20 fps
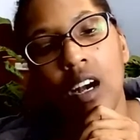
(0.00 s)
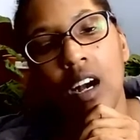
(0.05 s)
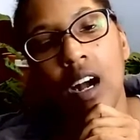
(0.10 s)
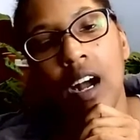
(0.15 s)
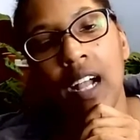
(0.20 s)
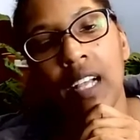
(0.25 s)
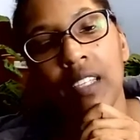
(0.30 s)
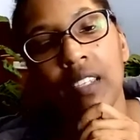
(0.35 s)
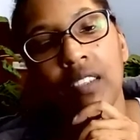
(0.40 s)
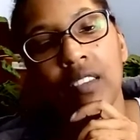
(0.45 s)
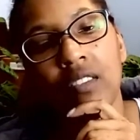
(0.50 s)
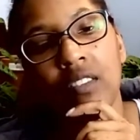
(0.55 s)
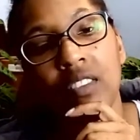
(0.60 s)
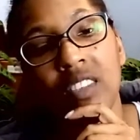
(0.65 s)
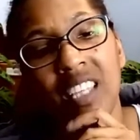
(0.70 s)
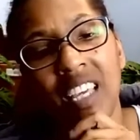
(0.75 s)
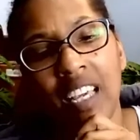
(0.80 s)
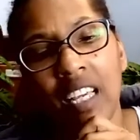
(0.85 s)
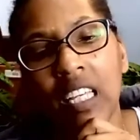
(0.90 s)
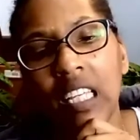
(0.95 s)
I
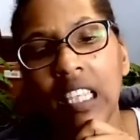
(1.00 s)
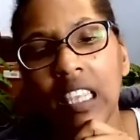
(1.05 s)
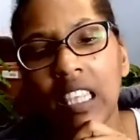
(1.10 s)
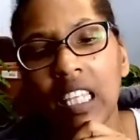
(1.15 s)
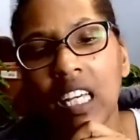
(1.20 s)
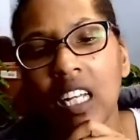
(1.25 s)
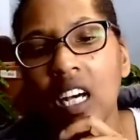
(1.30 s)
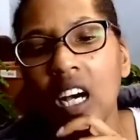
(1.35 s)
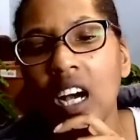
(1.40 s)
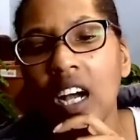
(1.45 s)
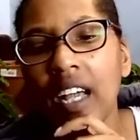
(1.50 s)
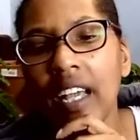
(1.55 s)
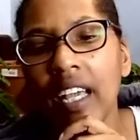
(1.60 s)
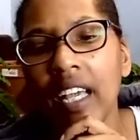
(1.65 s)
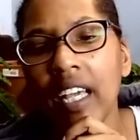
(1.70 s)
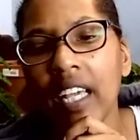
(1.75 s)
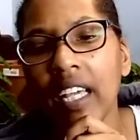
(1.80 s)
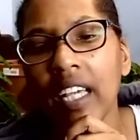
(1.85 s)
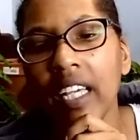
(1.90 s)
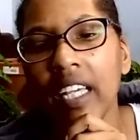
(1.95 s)
think that
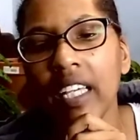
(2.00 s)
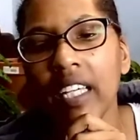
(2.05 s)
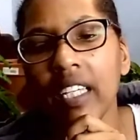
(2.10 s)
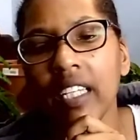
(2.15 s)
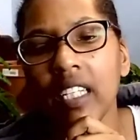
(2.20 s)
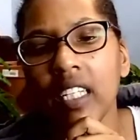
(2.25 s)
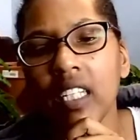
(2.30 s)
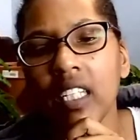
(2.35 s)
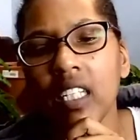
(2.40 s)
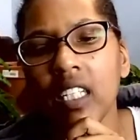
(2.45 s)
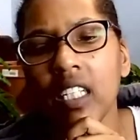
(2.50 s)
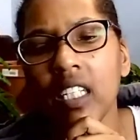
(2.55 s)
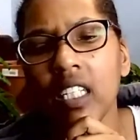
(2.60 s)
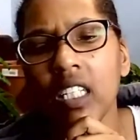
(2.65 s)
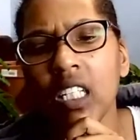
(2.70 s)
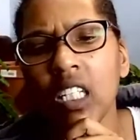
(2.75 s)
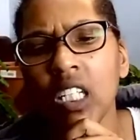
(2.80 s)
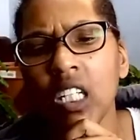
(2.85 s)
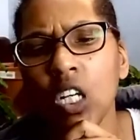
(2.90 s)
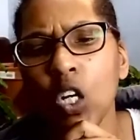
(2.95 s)

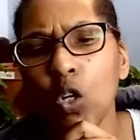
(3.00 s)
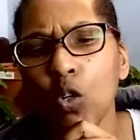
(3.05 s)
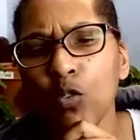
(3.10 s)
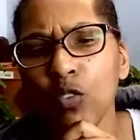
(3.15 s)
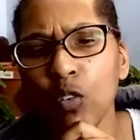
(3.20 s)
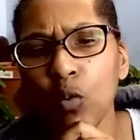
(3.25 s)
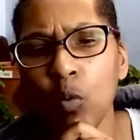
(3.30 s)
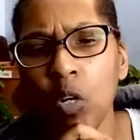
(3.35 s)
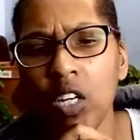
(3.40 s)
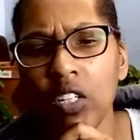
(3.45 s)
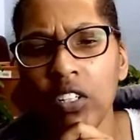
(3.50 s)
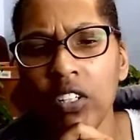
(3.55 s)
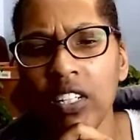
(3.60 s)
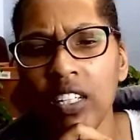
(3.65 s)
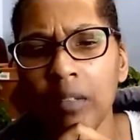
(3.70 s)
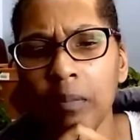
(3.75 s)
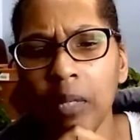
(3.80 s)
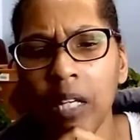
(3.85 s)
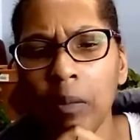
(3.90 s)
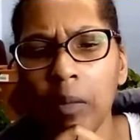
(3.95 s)
I overwatered
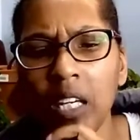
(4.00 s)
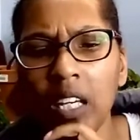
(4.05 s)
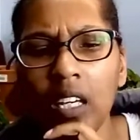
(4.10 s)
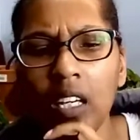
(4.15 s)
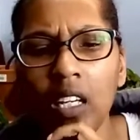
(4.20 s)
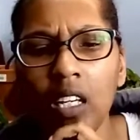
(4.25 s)
it, maybe?